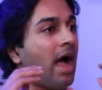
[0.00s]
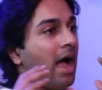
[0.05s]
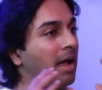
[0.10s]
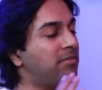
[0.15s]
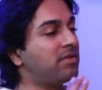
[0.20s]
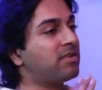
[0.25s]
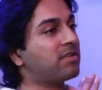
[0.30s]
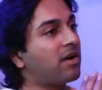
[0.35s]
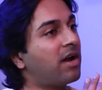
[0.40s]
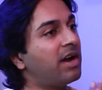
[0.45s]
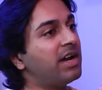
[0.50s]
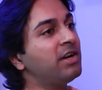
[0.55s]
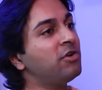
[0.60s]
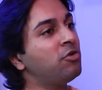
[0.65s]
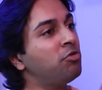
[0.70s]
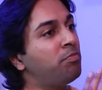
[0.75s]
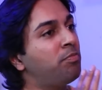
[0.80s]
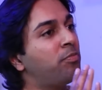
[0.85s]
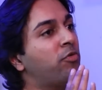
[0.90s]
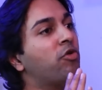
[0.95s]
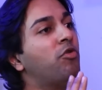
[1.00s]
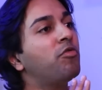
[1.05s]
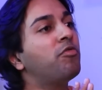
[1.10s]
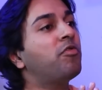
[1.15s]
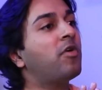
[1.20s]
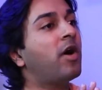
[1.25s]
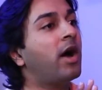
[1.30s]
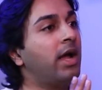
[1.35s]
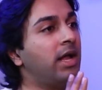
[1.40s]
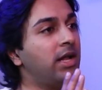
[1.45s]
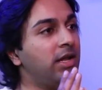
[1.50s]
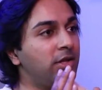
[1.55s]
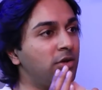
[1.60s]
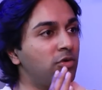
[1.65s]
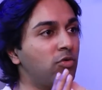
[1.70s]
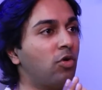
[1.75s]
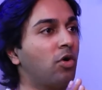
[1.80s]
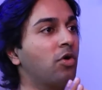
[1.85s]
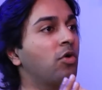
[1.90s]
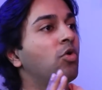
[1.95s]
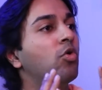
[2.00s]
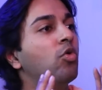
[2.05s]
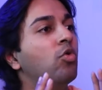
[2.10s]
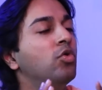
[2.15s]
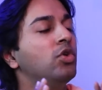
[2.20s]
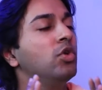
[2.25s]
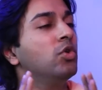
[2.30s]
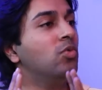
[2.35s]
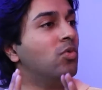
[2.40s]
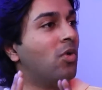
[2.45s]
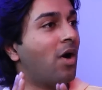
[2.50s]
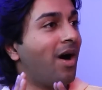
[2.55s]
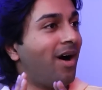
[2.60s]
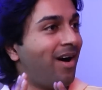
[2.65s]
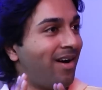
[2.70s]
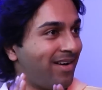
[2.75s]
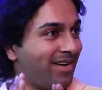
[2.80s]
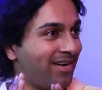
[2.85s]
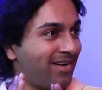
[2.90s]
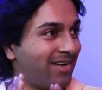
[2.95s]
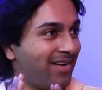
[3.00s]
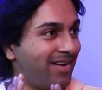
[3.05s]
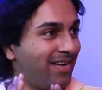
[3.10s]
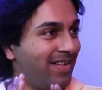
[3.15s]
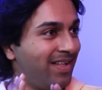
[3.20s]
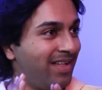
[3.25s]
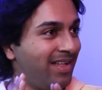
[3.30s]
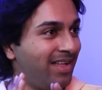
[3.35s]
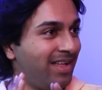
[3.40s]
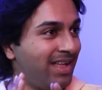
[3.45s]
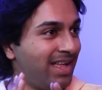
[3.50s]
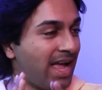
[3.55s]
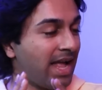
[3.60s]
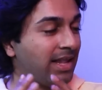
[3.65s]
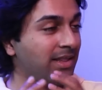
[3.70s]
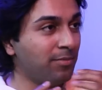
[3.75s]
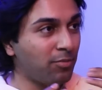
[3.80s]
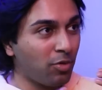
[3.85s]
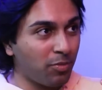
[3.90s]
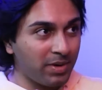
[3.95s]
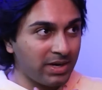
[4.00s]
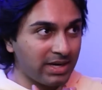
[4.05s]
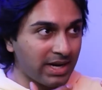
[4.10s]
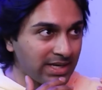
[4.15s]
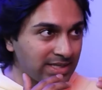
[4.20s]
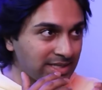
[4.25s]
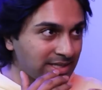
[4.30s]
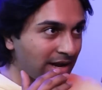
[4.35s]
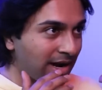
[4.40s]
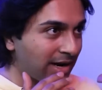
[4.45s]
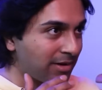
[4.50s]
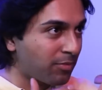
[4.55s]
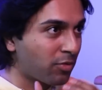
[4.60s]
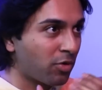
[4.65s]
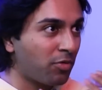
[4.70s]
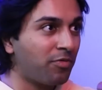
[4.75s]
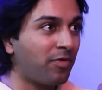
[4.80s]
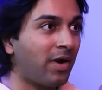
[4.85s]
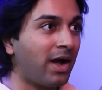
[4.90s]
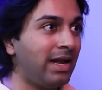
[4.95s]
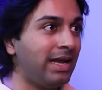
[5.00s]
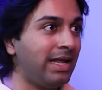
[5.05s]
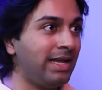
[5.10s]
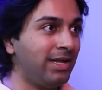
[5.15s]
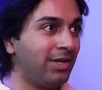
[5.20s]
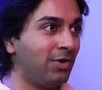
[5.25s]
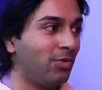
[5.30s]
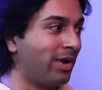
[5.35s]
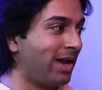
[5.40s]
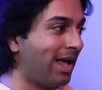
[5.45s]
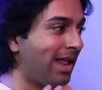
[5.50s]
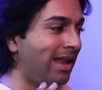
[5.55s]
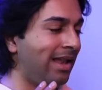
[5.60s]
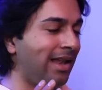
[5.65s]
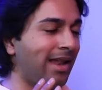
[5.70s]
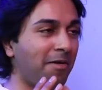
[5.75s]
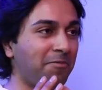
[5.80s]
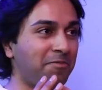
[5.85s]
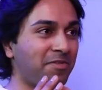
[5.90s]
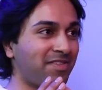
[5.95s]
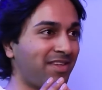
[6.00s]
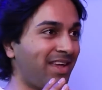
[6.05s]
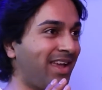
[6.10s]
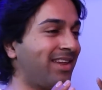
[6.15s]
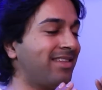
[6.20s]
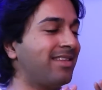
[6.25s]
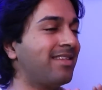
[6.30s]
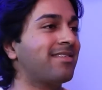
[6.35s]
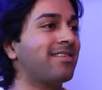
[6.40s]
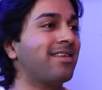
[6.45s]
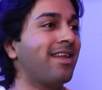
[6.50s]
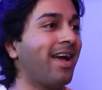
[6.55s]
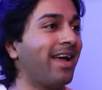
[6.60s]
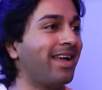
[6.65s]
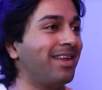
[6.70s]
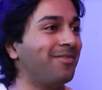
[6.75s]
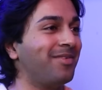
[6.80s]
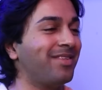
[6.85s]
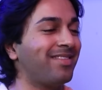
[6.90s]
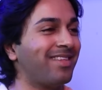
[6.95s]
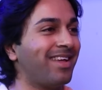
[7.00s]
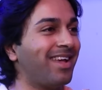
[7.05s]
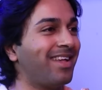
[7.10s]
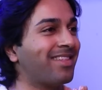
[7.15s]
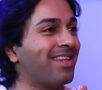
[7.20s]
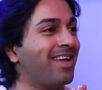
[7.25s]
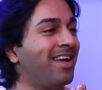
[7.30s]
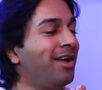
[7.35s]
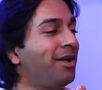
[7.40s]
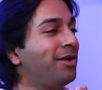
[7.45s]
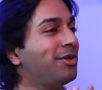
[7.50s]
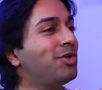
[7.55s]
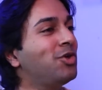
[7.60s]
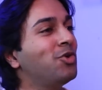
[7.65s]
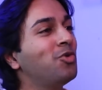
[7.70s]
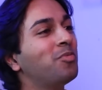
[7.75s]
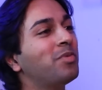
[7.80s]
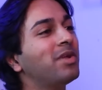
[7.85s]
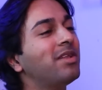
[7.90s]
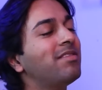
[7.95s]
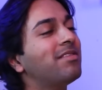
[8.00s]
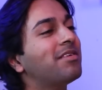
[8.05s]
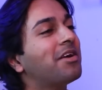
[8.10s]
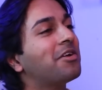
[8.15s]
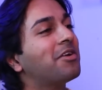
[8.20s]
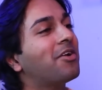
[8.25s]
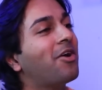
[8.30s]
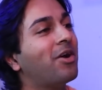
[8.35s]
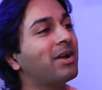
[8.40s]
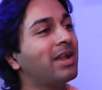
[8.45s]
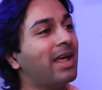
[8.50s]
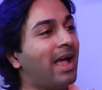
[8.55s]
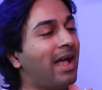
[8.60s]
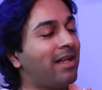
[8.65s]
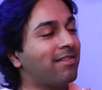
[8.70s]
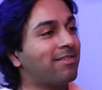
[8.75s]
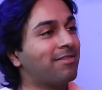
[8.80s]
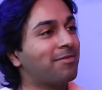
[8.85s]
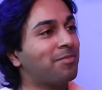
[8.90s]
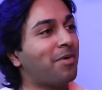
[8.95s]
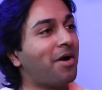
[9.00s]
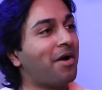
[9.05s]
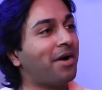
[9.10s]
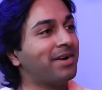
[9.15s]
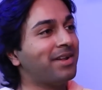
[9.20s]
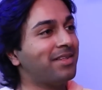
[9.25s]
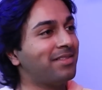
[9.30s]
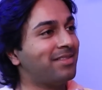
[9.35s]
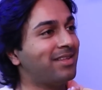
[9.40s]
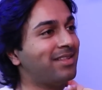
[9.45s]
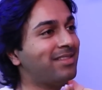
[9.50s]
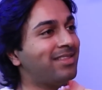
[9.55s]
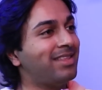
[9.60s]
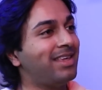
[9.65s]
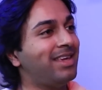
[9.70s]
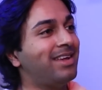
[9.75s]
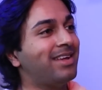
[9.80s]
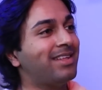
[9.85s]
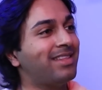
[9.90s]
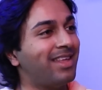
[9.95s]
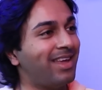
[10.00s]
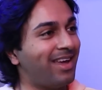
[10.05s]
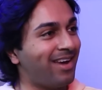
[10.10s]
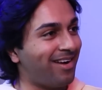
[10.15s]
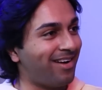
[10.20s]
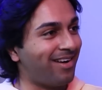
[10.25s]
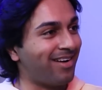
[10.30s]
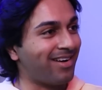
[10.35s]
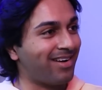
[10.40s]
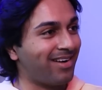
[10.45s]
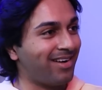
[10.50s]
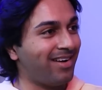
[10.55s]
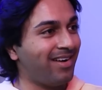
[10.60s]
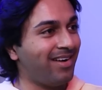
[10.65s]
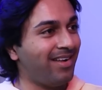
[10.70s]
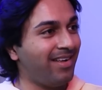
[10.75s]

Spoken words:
I'm starting to profile you on who you are. And the moment I start profiling you, and I love saying this line which says, humans are not as smart as they think they are.